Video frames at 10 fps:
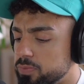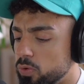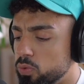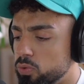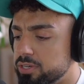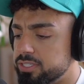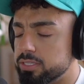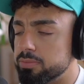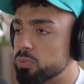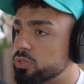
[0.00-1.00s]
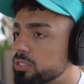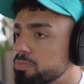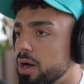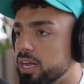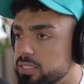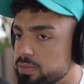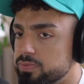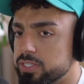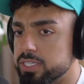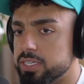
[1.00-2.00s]
or somebody wants to buy
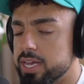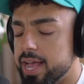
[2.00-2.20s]
something